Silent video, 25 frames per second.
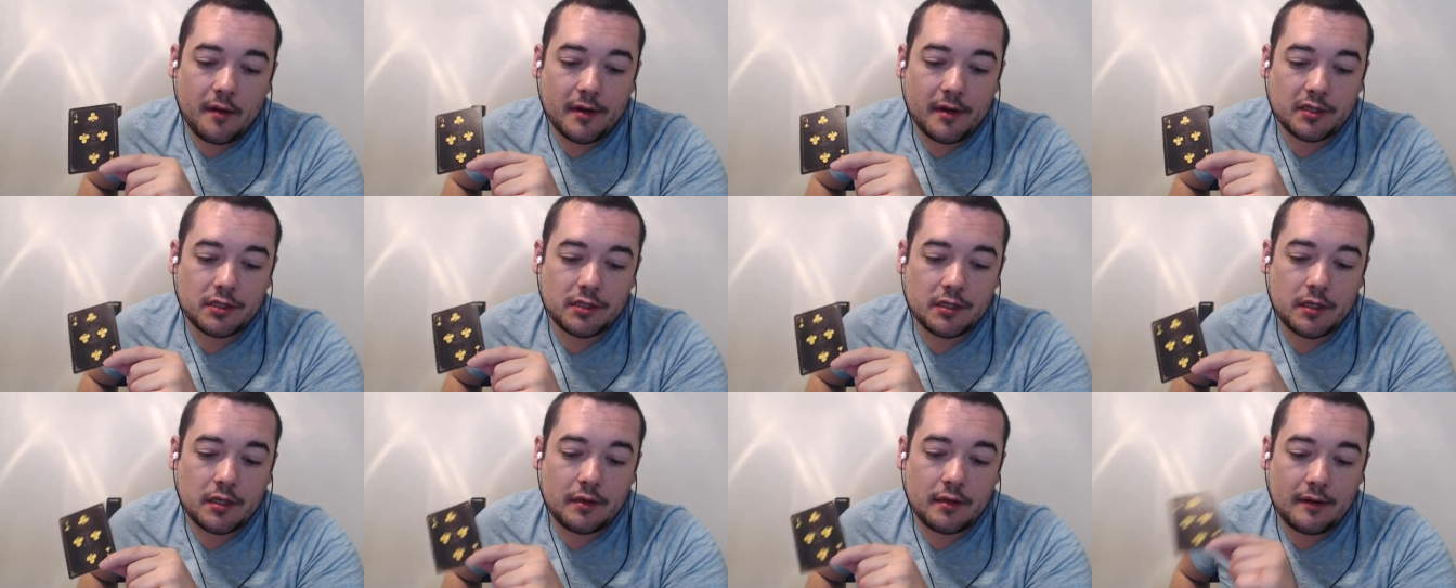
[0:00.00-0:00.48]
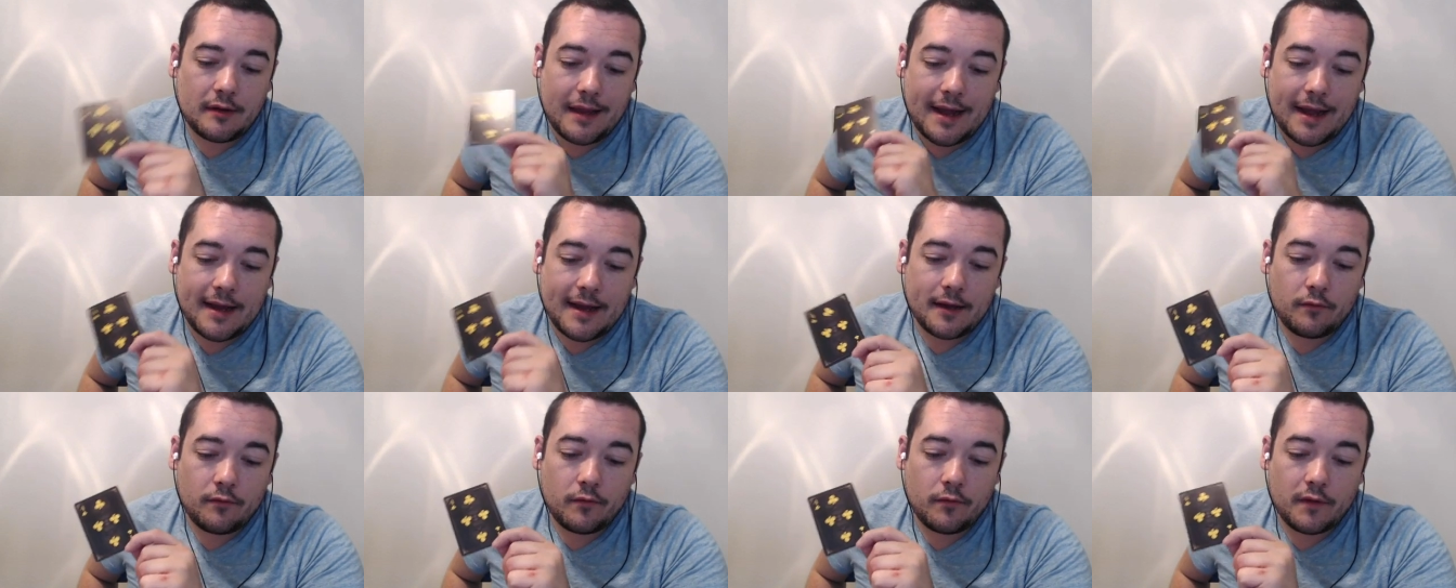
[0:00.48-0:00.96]
much in
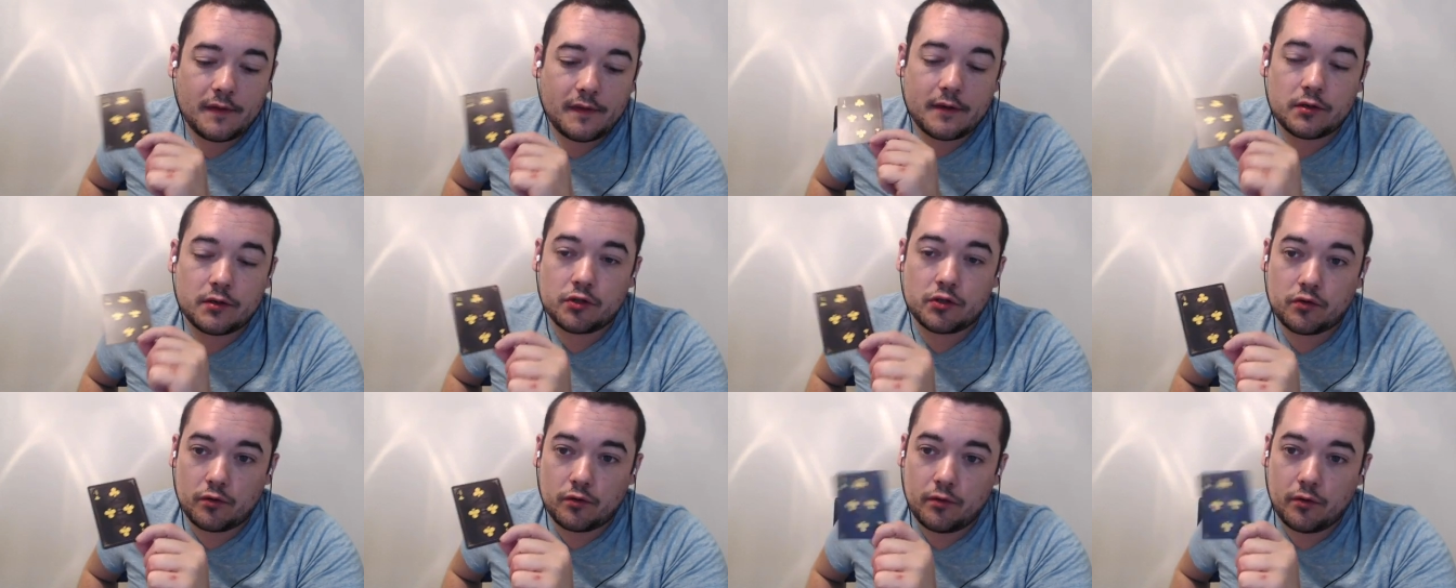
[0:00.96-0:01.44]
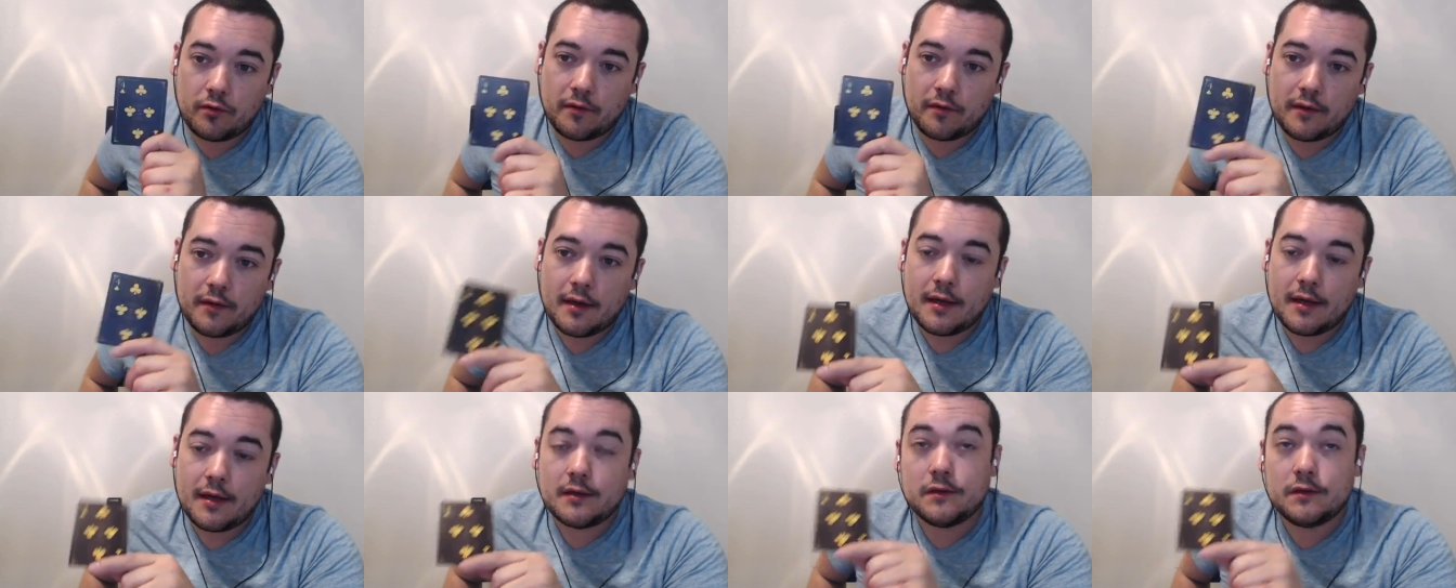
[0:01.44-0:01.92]
line with the truth.
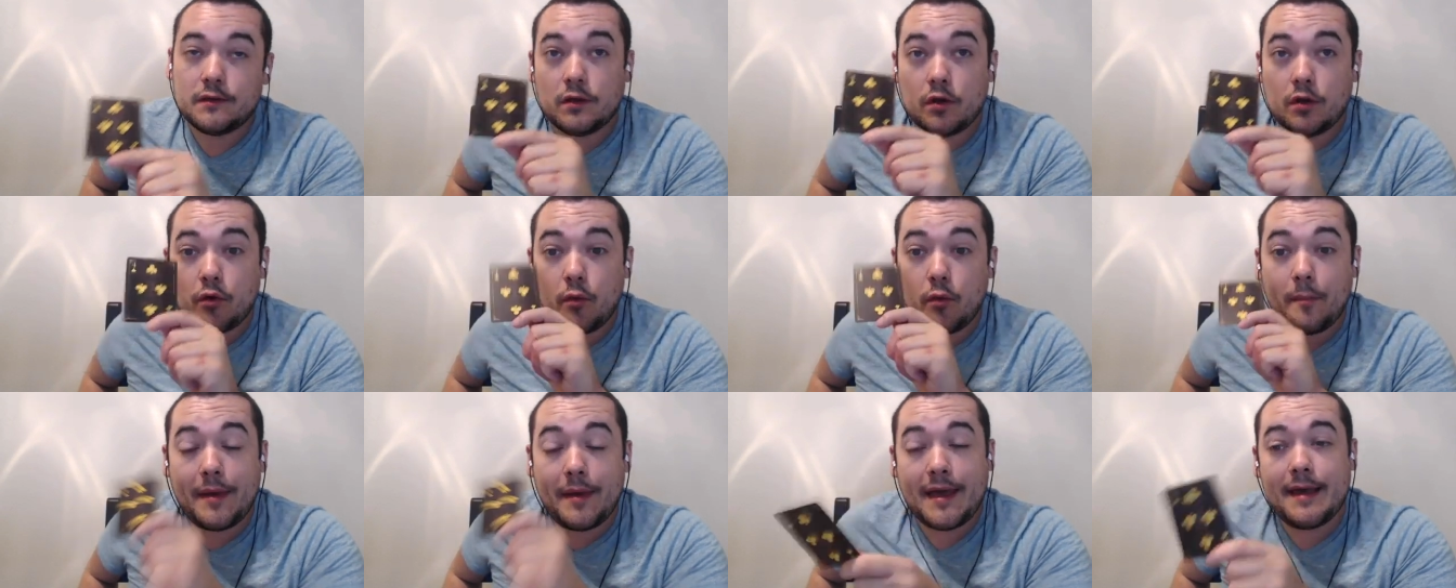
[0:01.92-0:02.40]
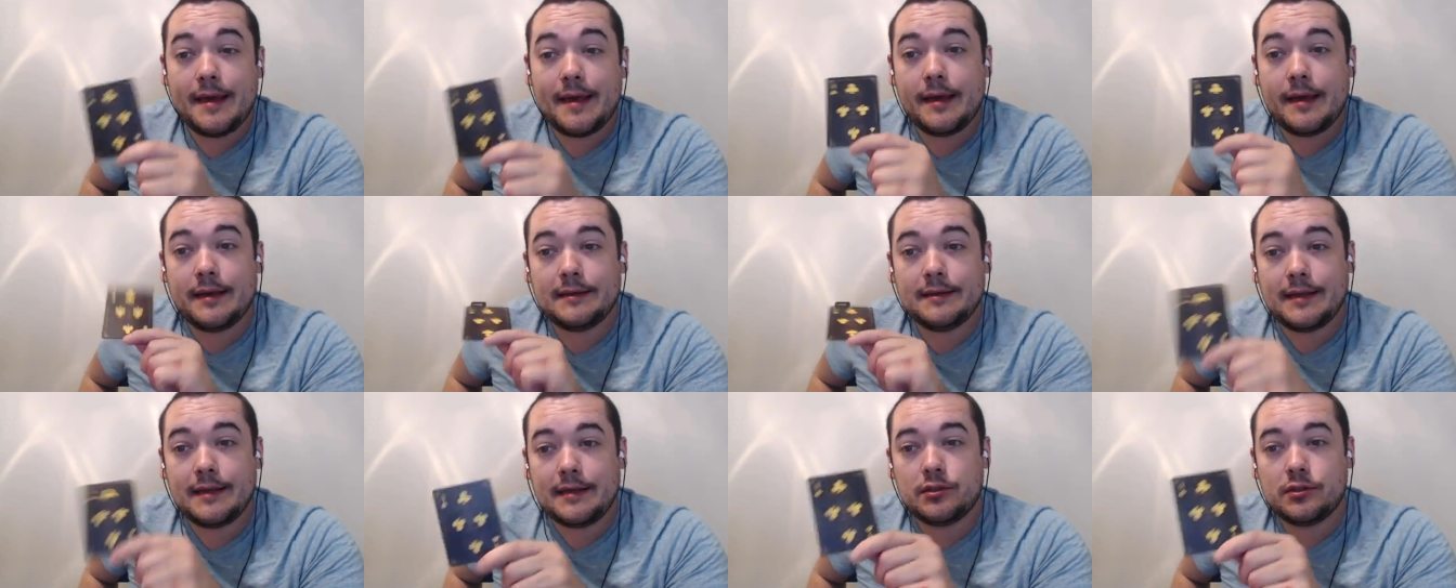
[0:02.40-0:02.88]
So pay
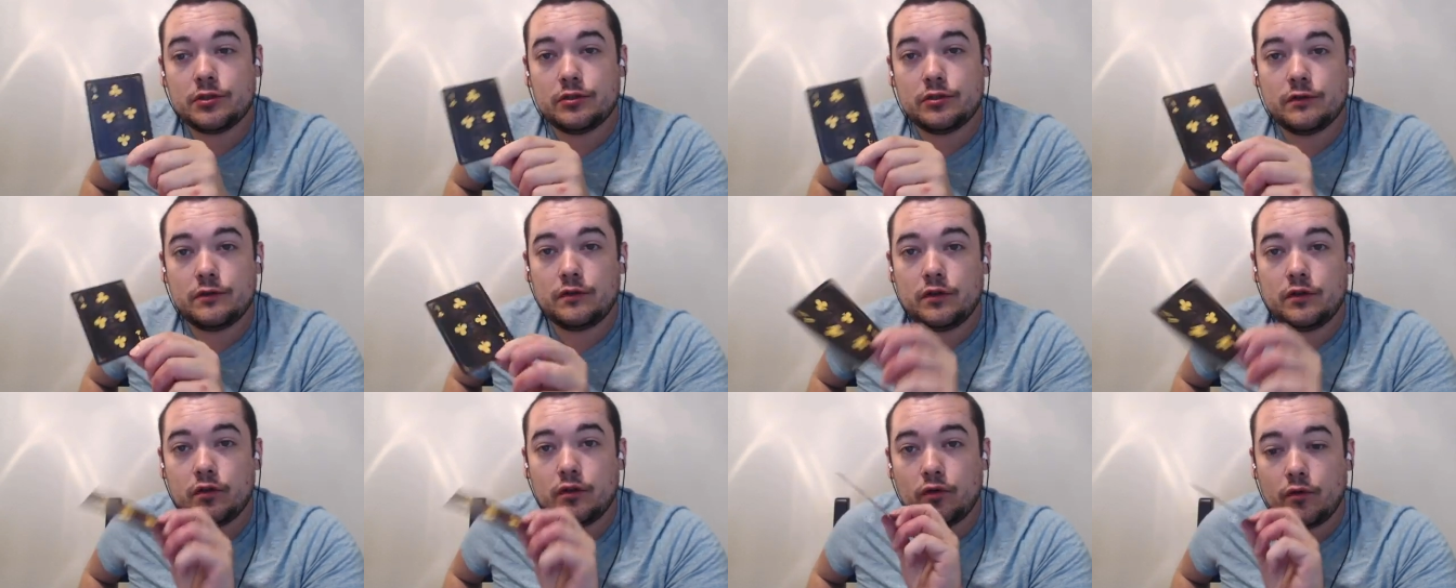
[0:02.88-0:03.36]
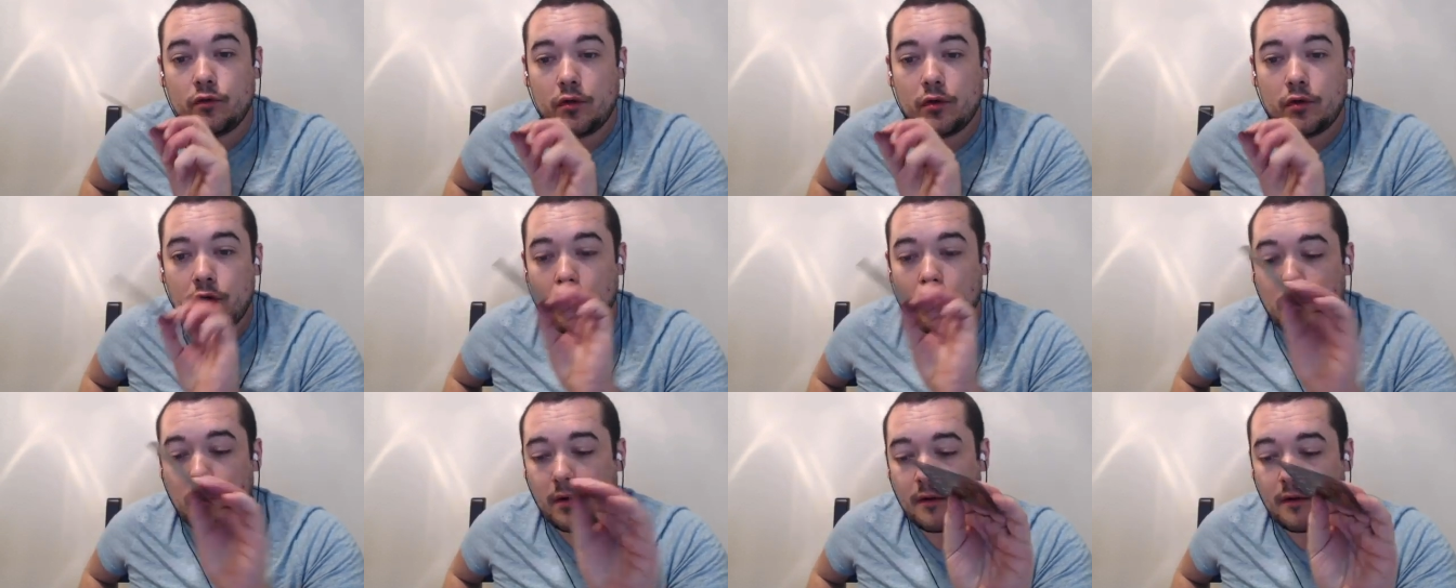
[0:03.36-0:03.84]
attention to
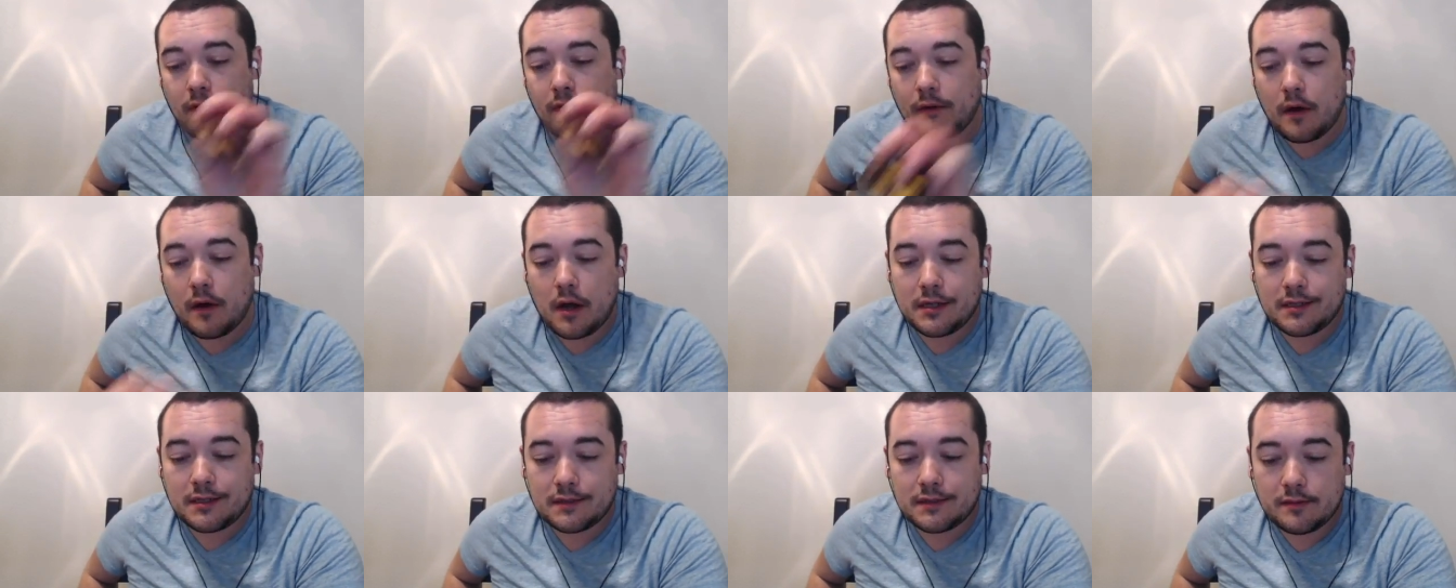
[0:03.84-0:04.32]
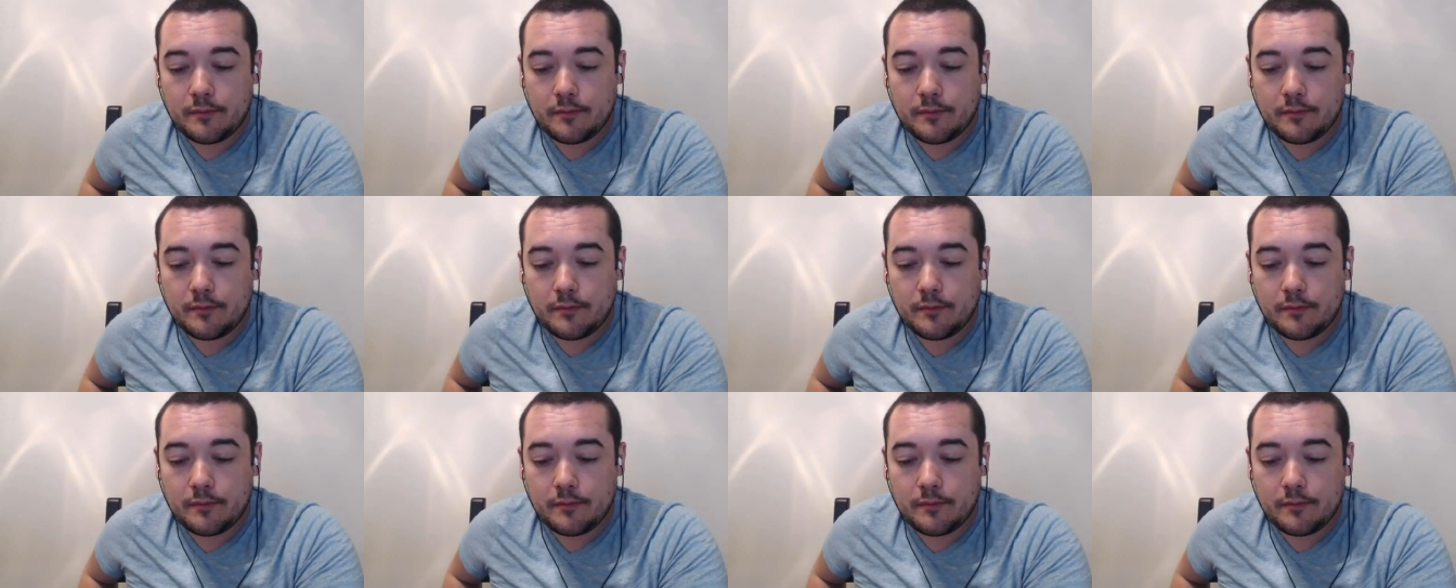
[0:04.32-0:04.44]
your thoughts.